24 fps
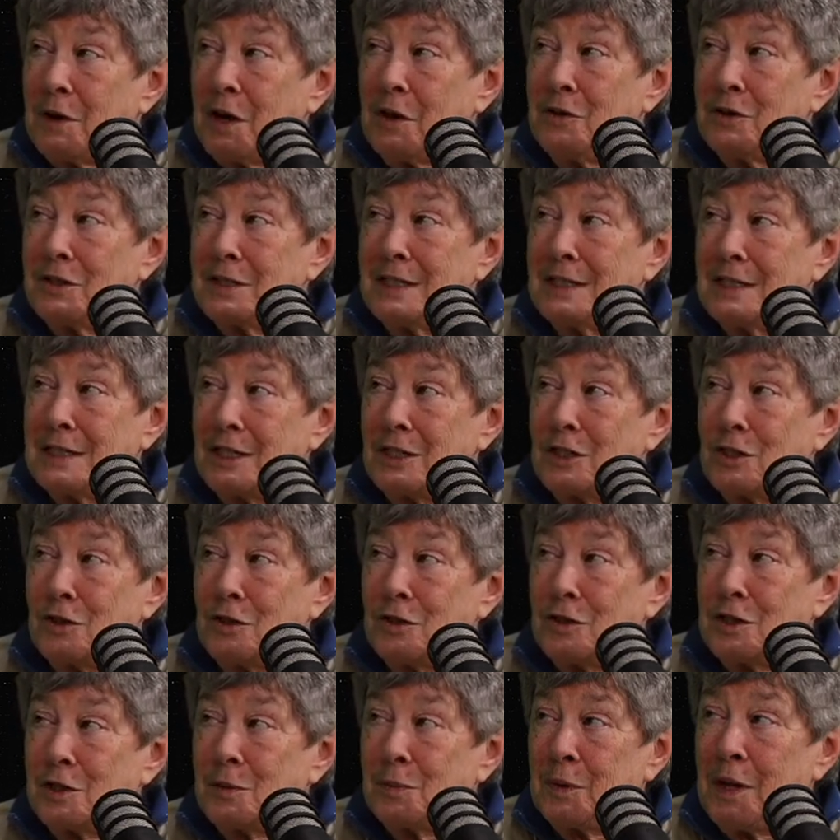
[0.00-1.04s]
brothers and
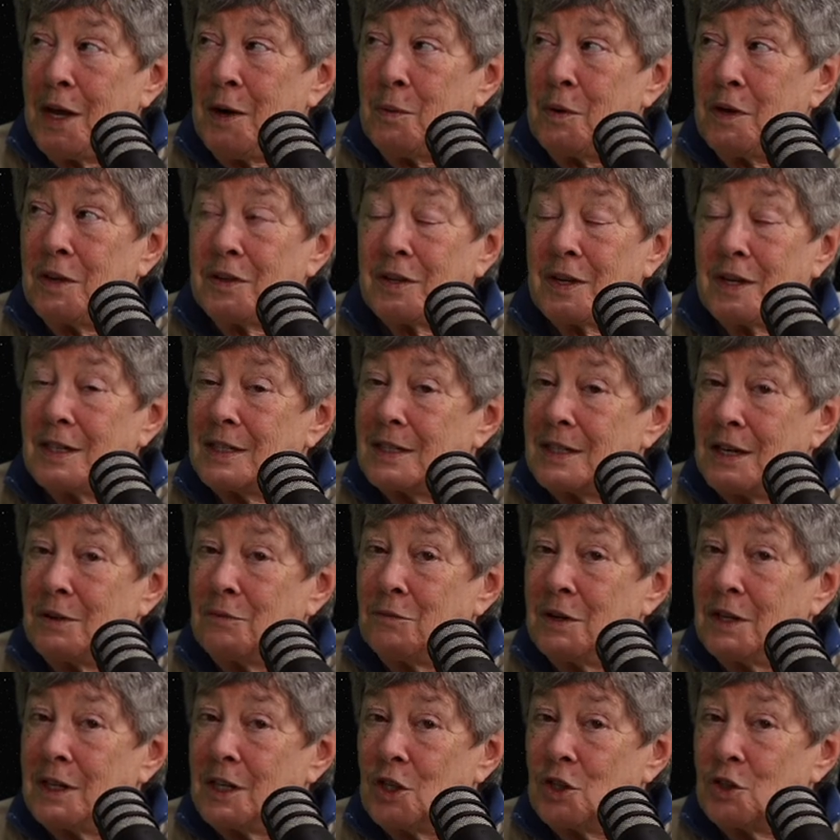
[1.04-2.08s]
sisters to play with, because
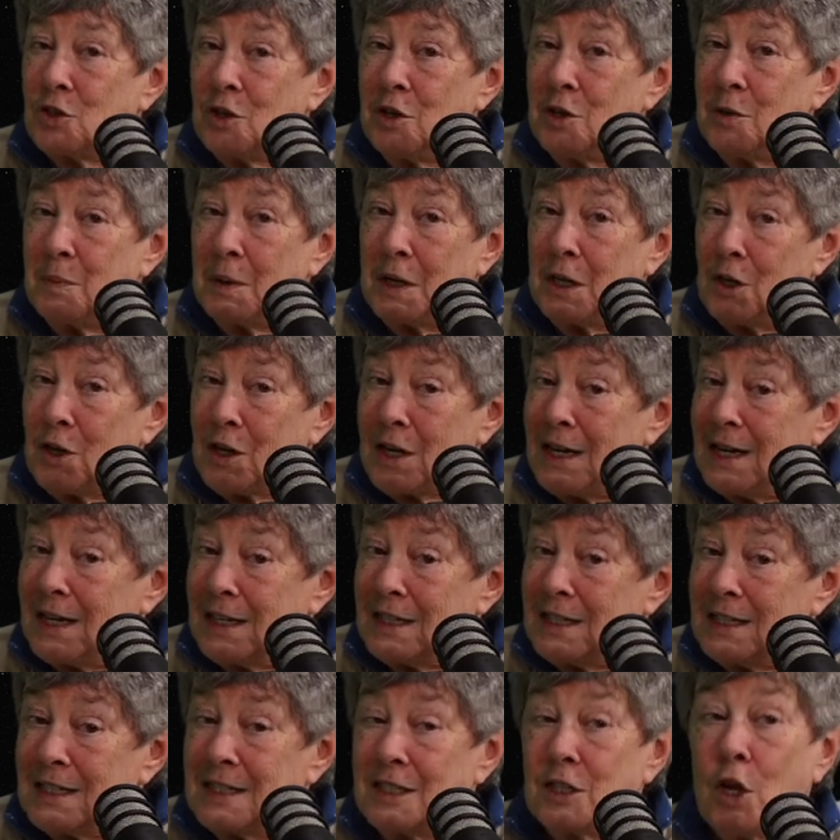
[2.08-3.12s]
they really shouldn't be
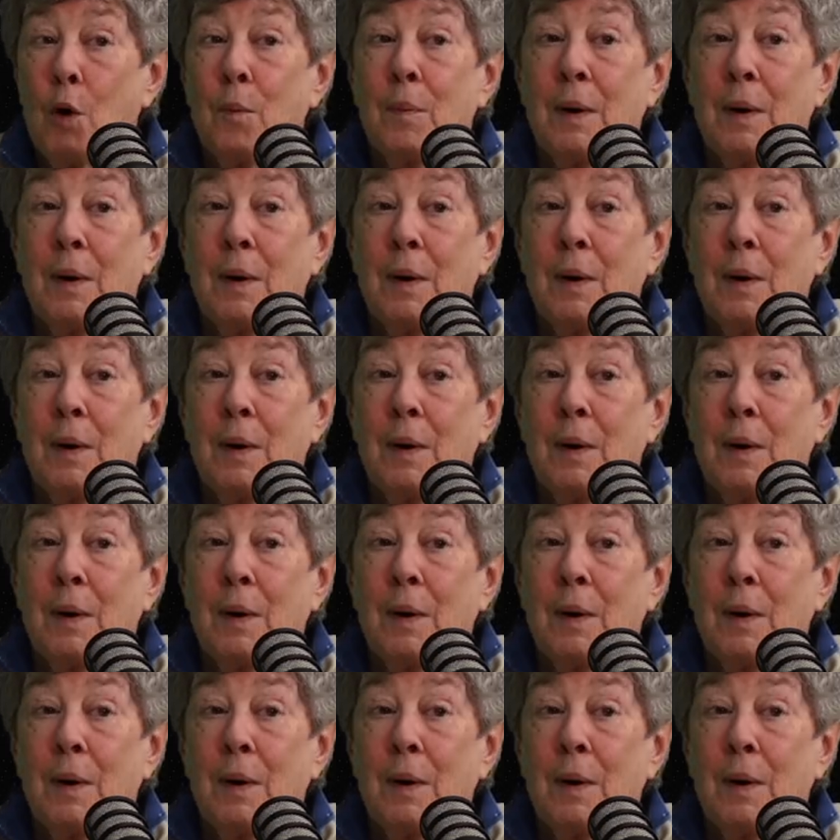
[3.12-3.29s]
looking at this.